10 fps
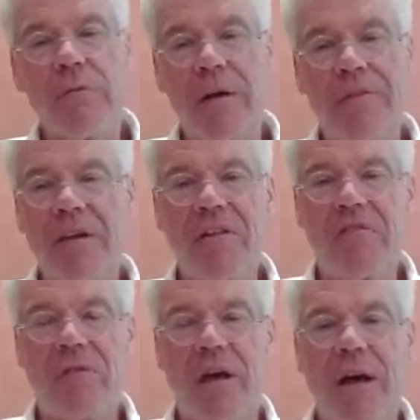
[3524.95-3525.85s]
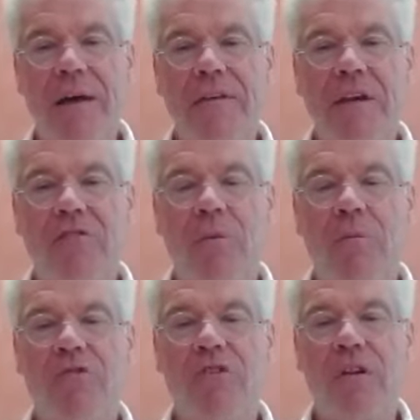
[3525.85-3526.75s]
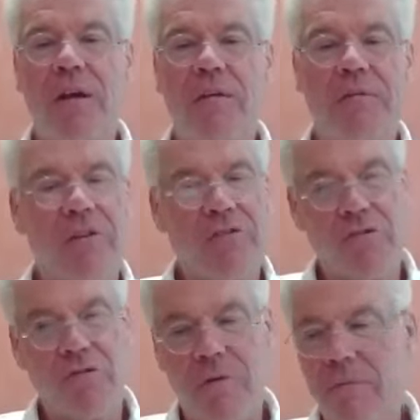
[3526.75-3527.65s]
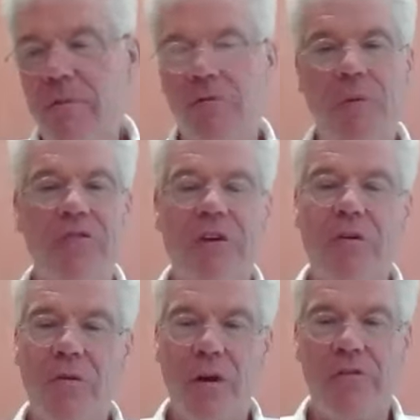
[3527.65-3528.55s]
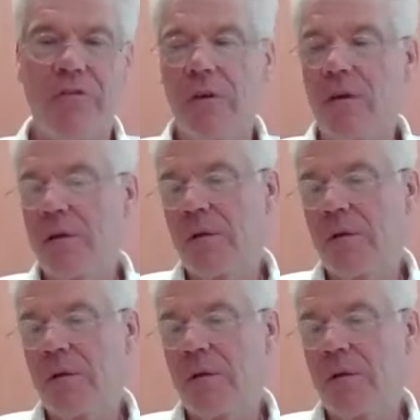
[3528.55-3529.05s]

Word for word: I think it's I think it's almost this is this may sound crazy.